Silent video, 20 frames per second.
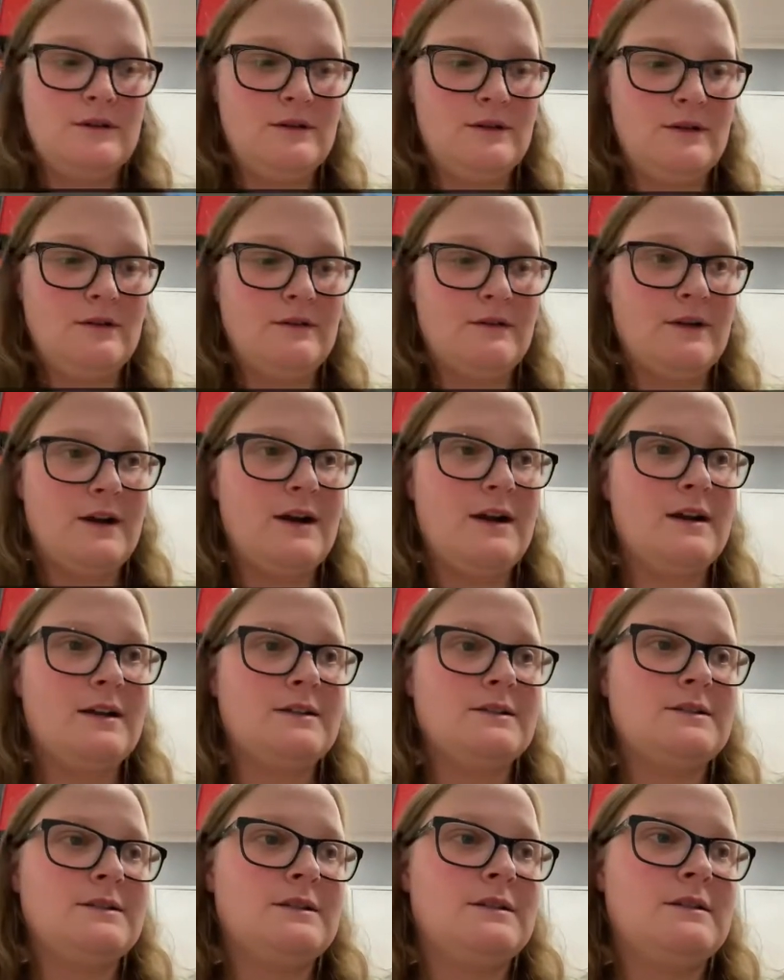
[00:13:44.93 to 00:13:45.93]
All
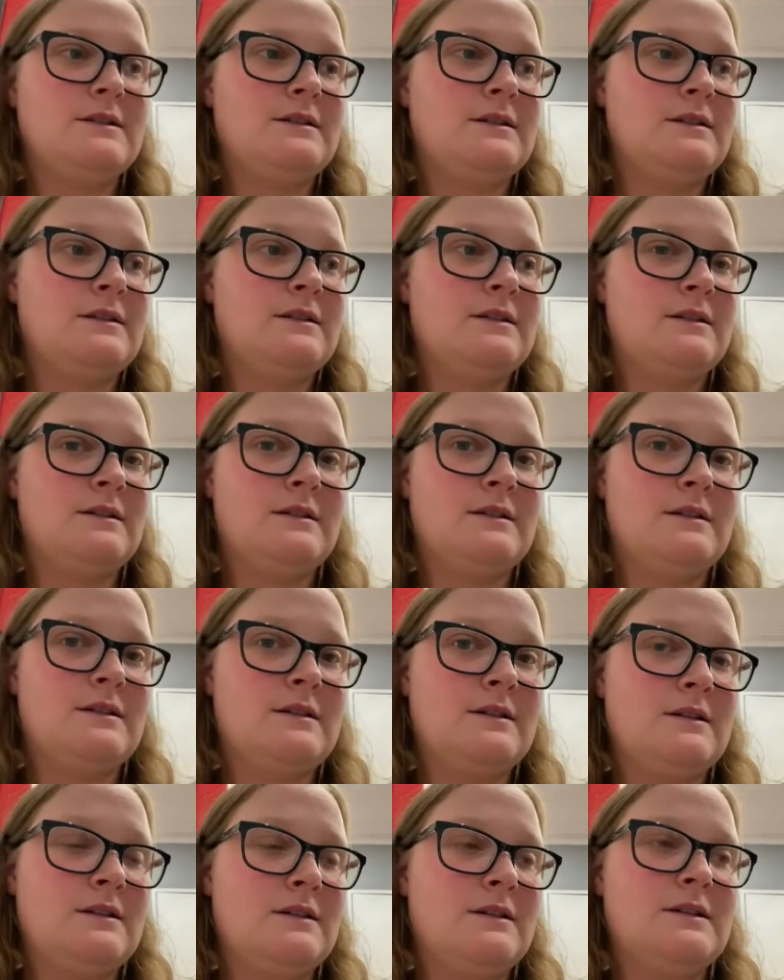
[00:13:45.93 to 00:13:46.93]
right.
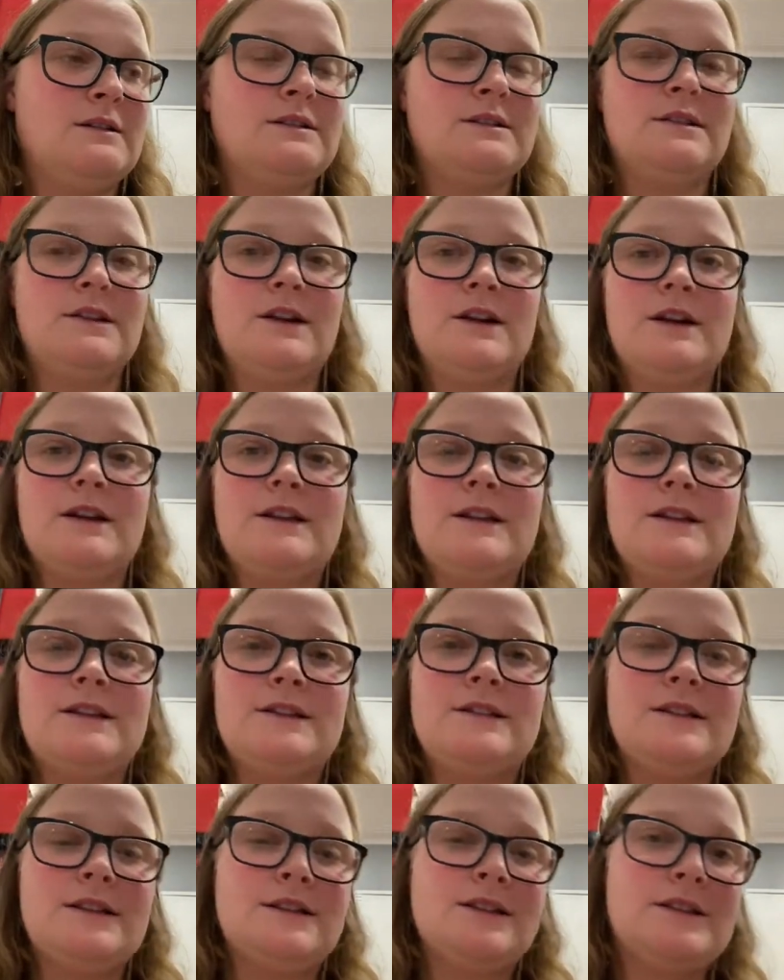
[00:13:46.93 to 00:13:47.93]
So at
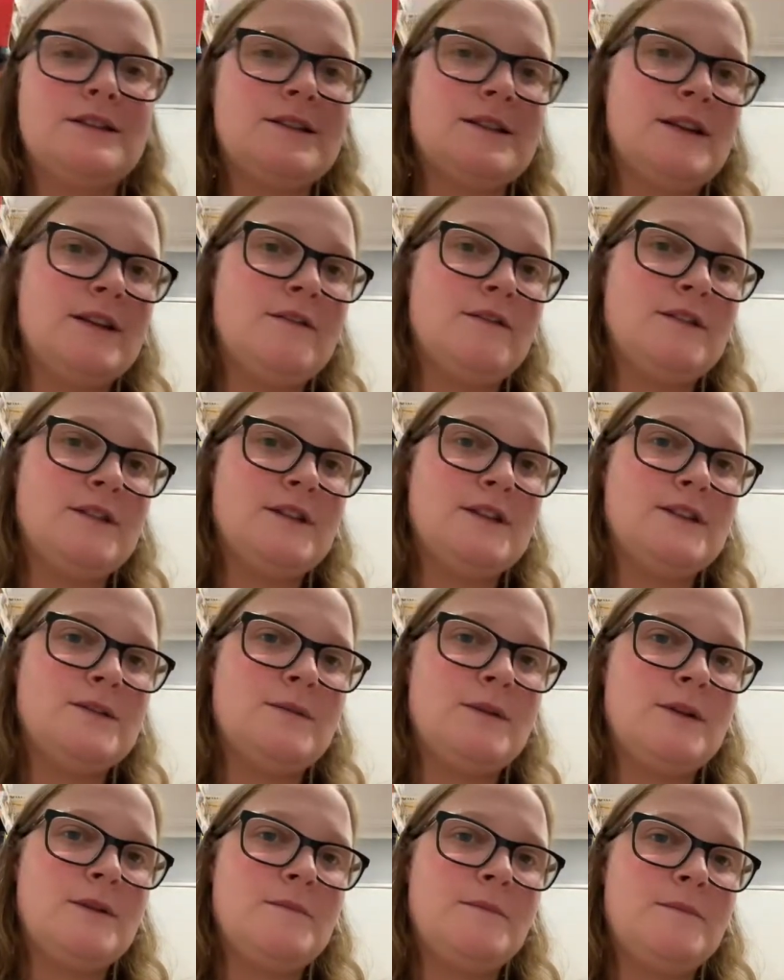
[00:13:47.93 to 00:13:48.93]
least there's a sleeve for this
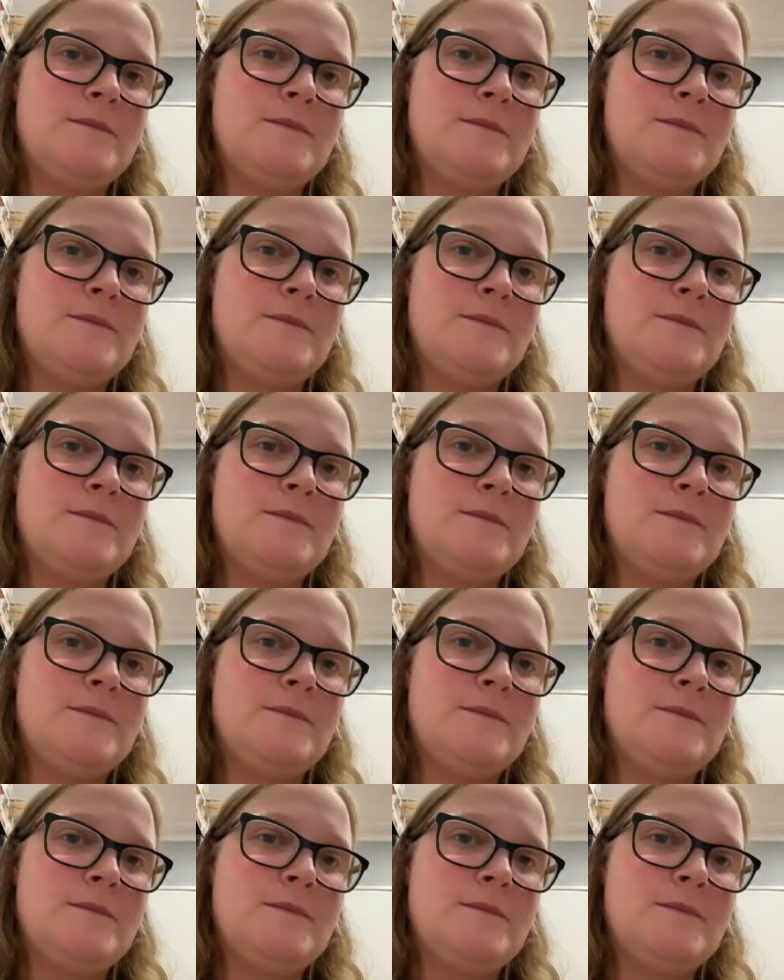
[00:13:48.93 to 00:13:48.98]
one.